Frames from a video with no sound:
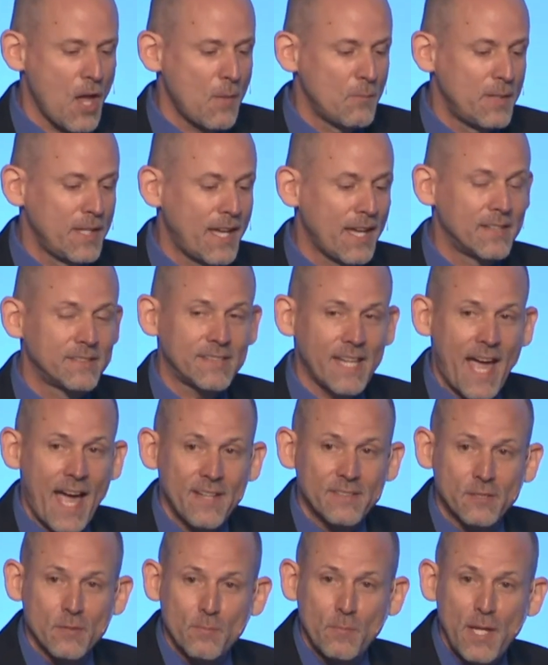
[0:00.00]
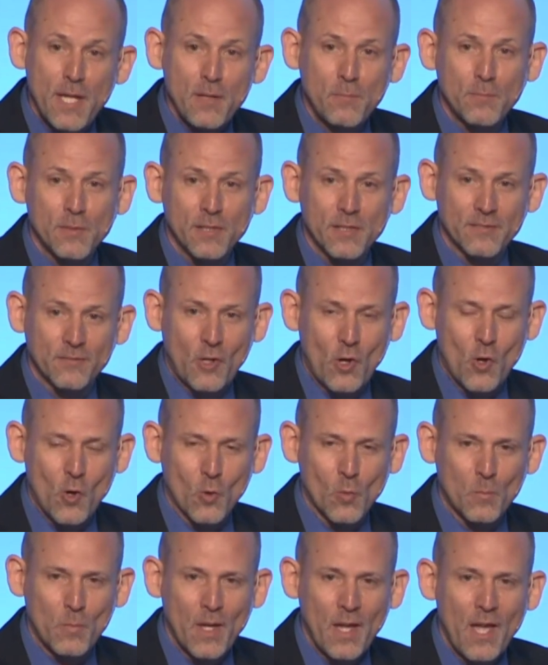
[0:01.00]
Because as a people of
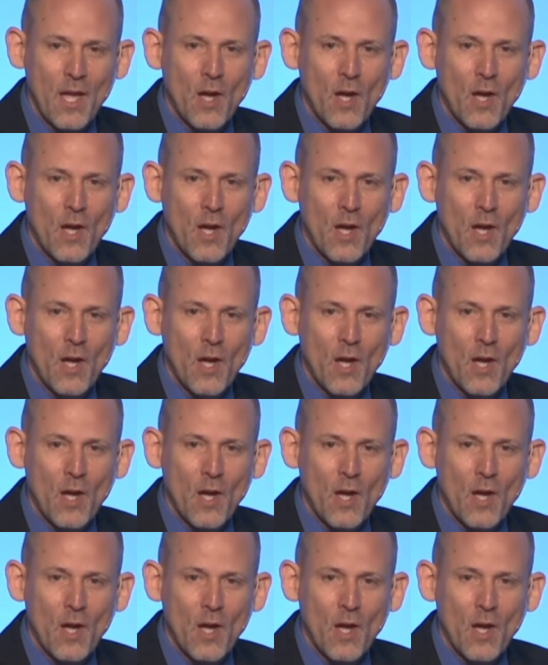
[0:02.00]
hope,